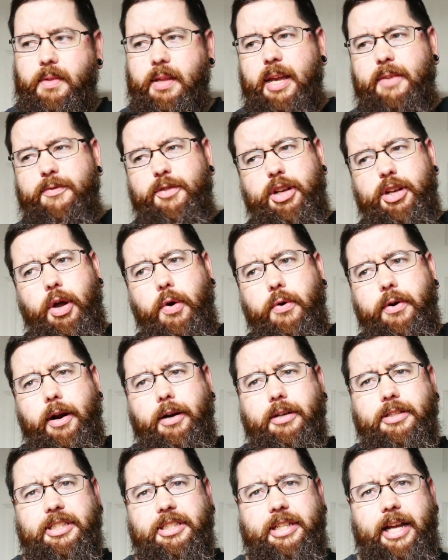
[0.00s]
if you don't
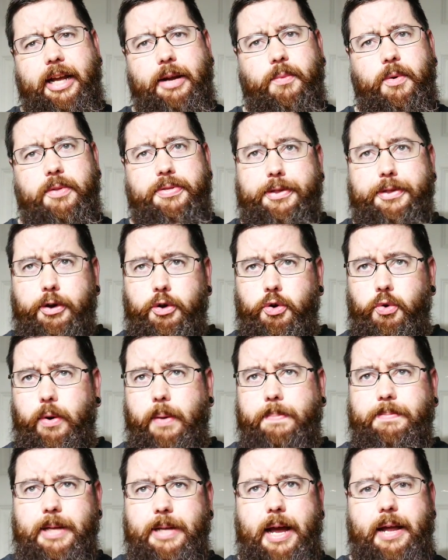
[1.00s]
understand what the
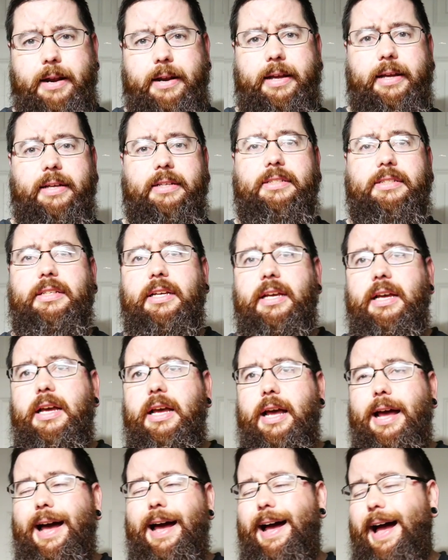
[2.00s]
Krypton is,
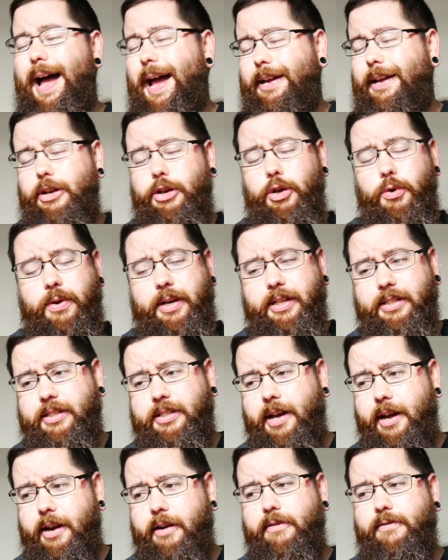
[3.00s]
I could do an
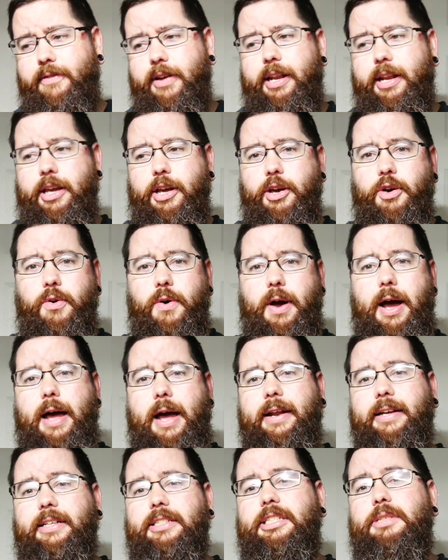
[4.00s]
entire video
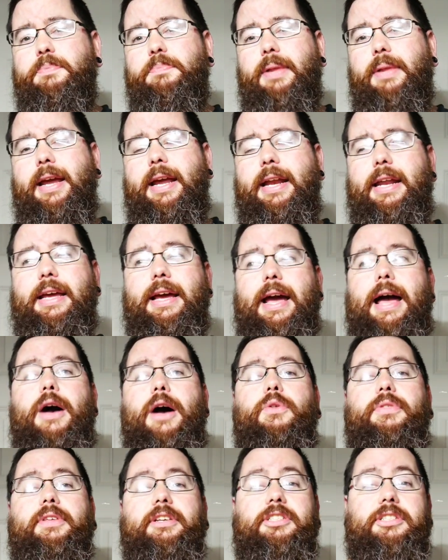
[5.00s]
on explaining
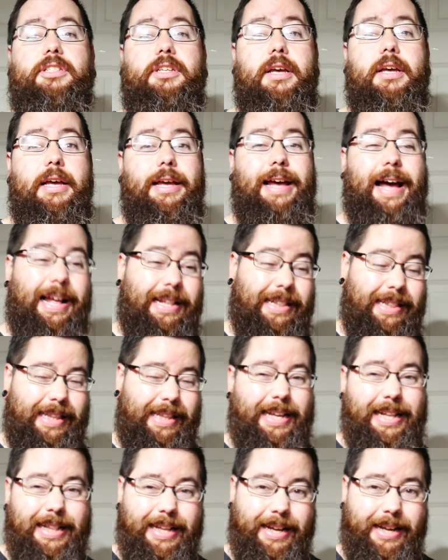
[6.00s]
how this
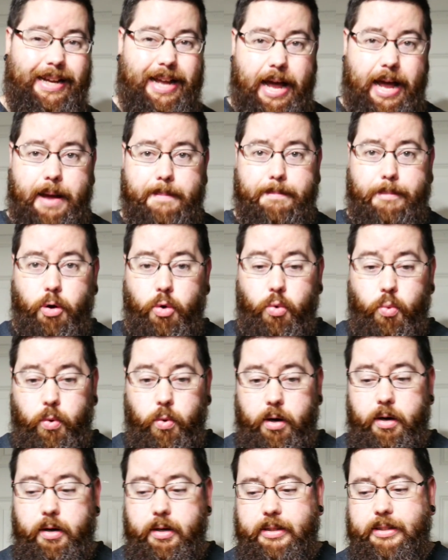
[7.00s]
allelic combo
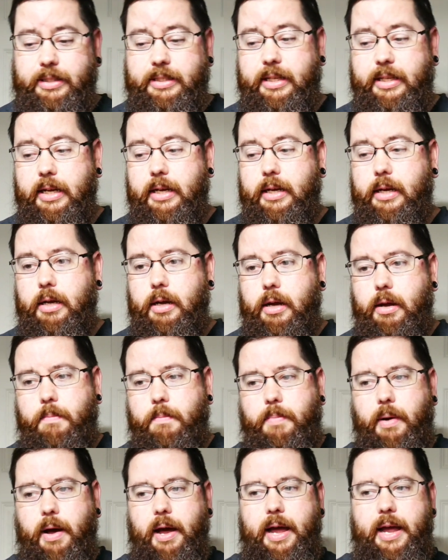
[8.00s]
works,
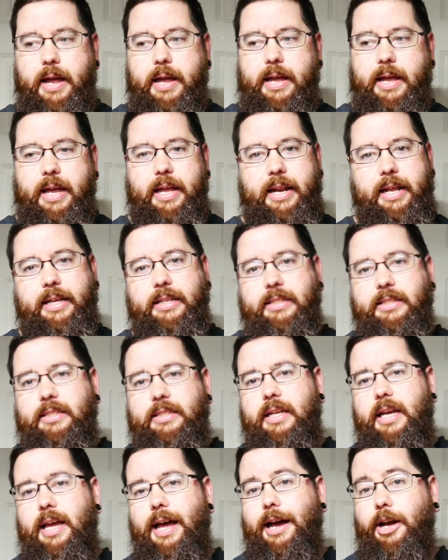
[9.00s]
but it
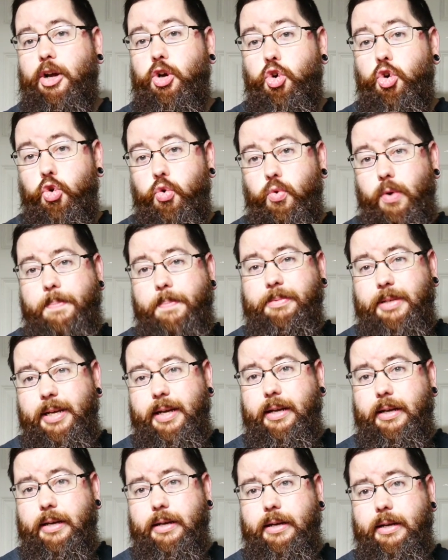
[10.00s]
is a
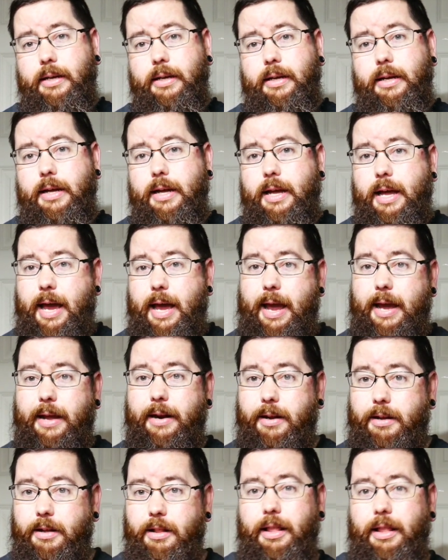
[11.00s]
cryptic and
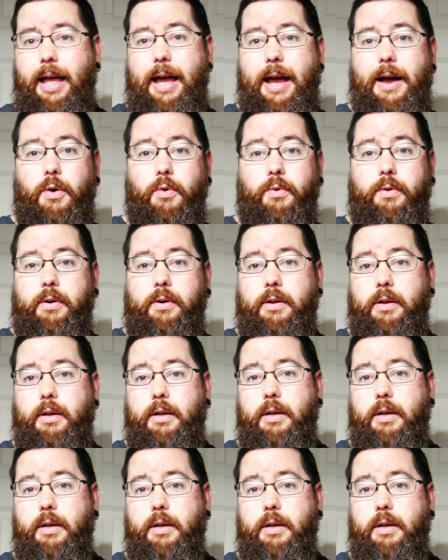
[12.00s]
a clown